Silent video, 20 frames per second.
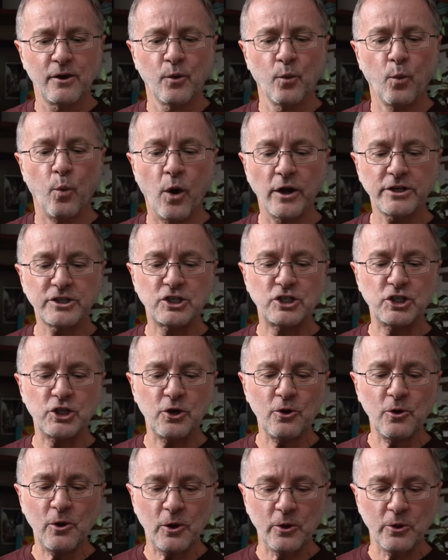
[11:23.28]
What do
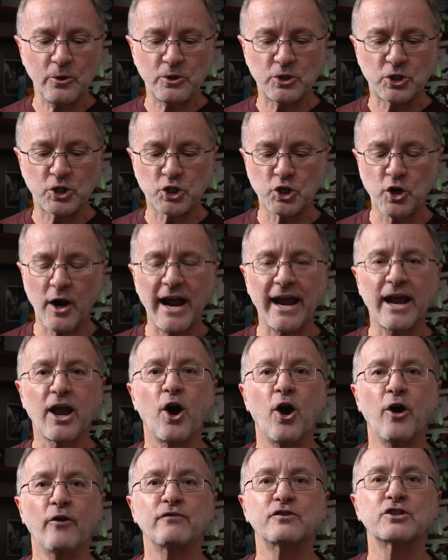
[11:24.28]
you lose track
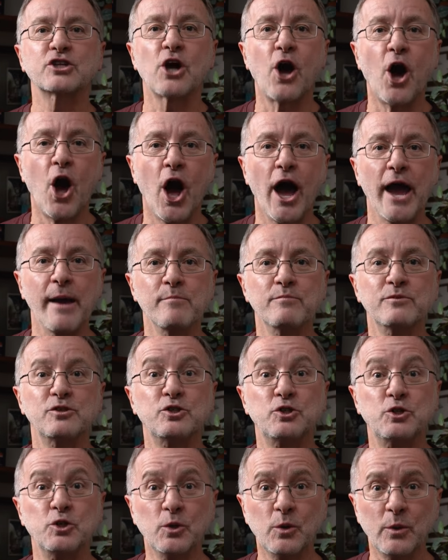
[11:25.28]
of
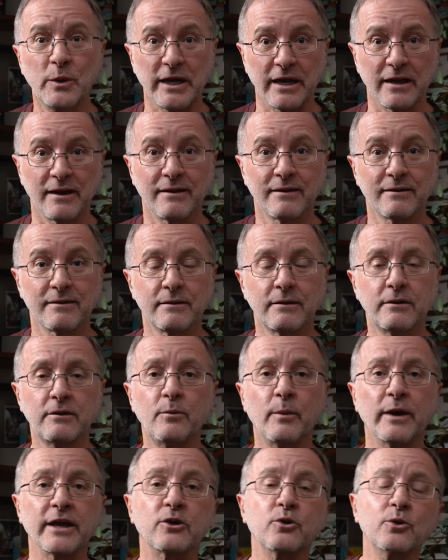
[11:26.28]
time doing?
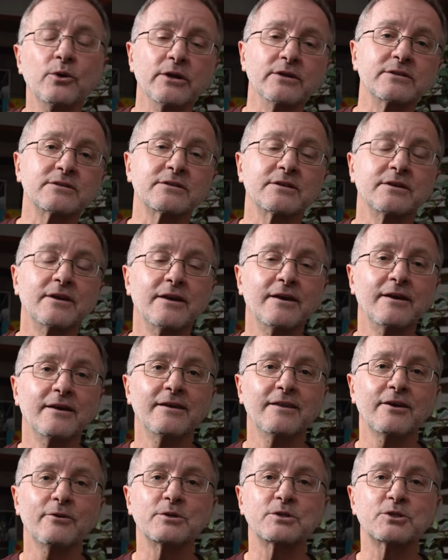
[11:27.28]
Oh my goodness.
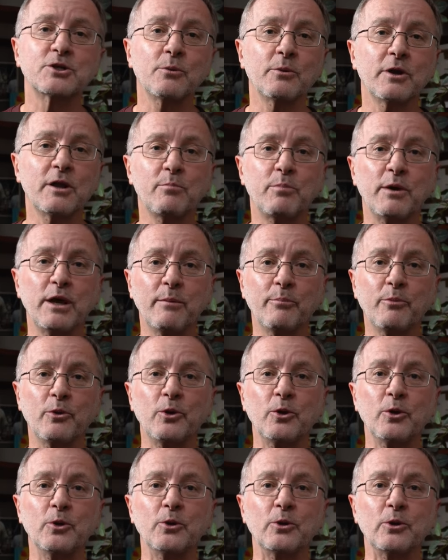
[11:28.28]
There are so many
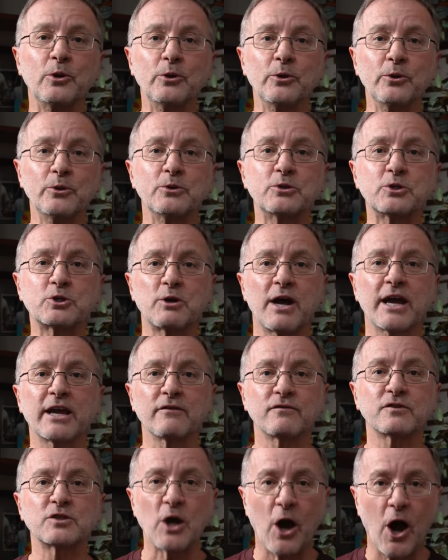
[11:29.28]
people who lose track
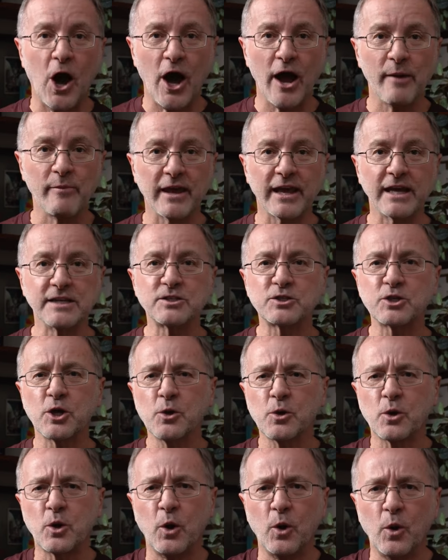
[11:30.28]
of time. They get
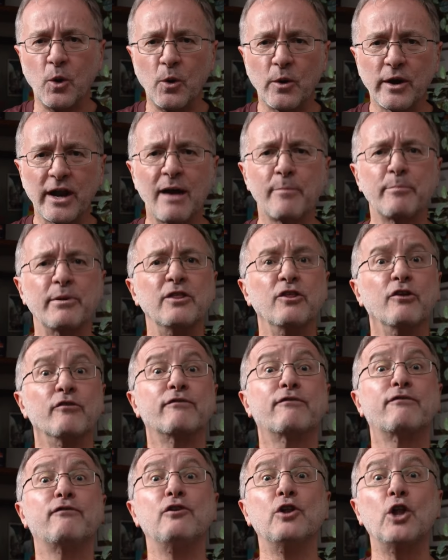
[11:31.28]
so caught up in the
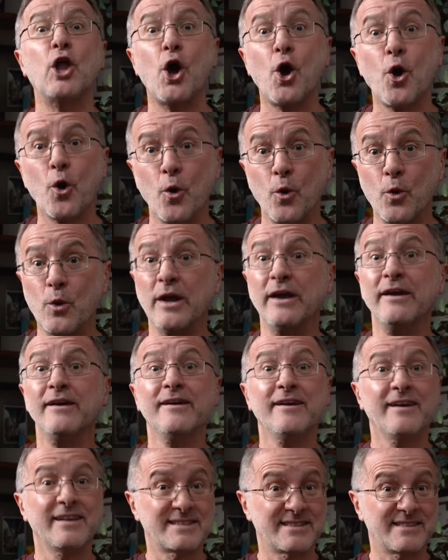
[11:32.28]
flow.
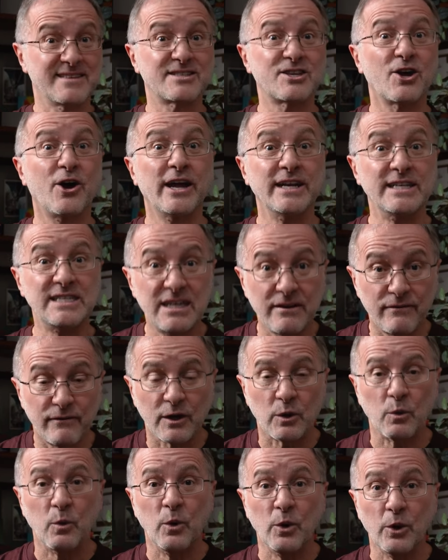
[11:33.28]
That's the
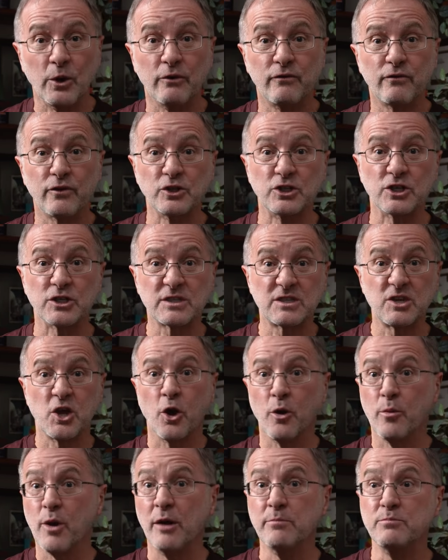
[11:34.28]
scientific word for just, you
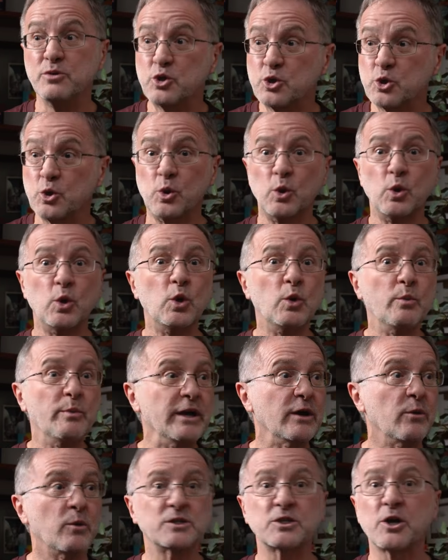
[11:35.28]
know,
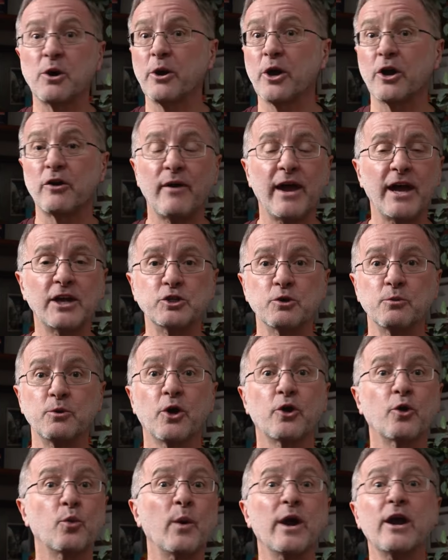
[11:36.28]
absorbing what's going on around you. I'm
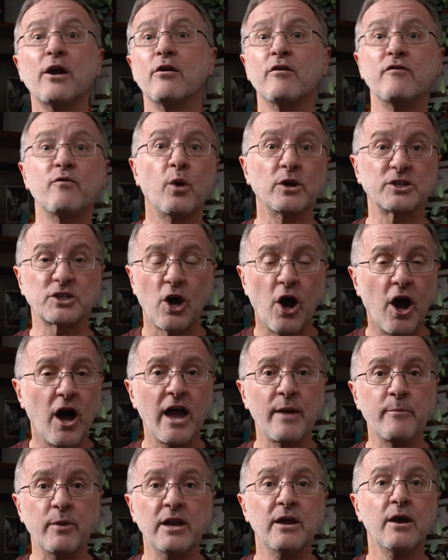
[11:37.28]
not aware of what
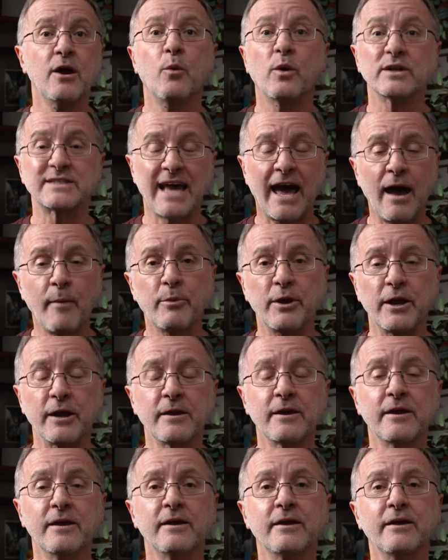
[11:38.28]
time and what's
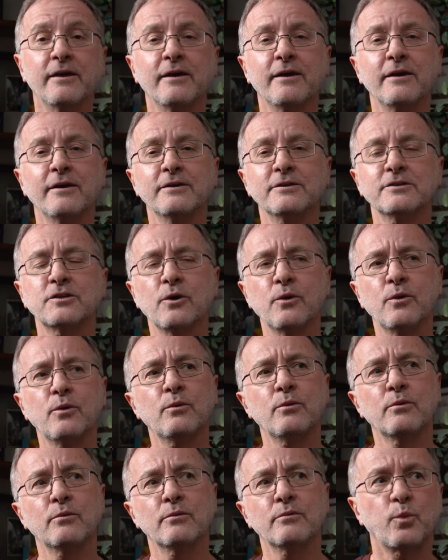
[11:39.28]
happening.
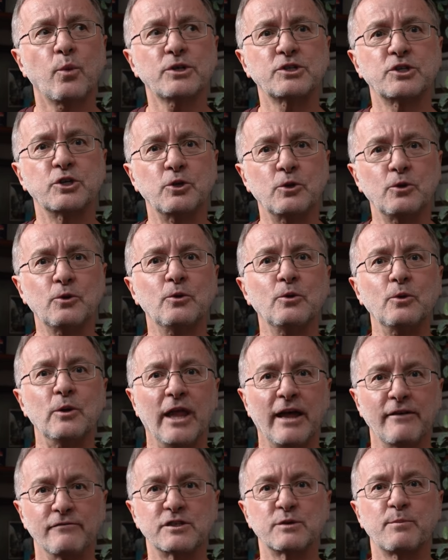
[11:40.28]
So what do you
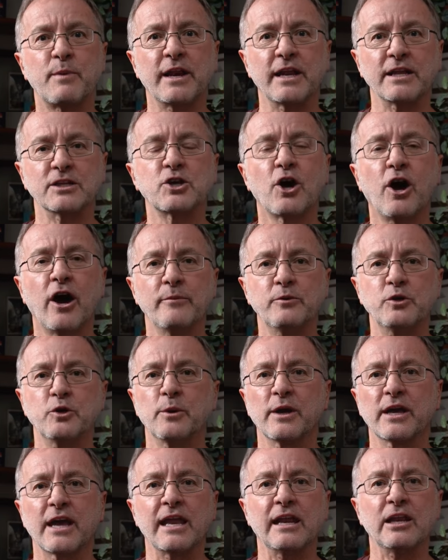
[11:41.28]
love spending time
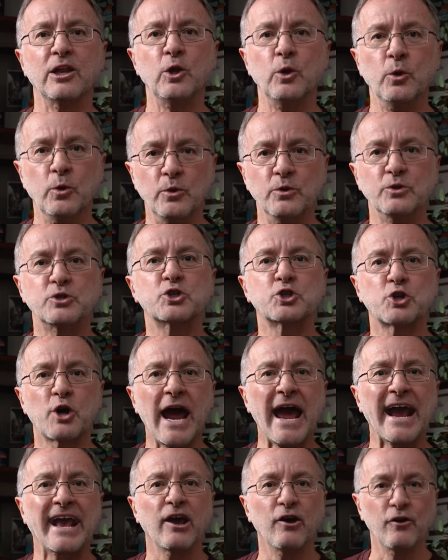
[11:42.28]
doing and lose
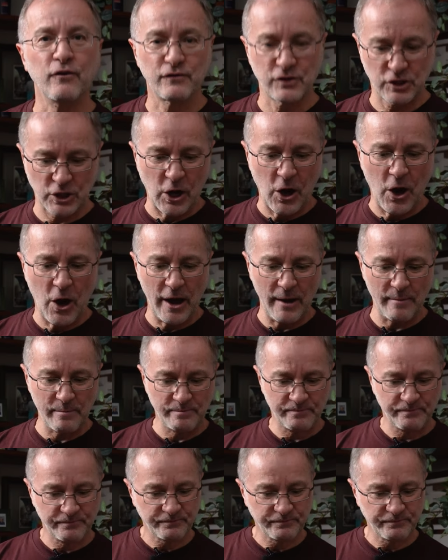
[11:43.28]
track of time?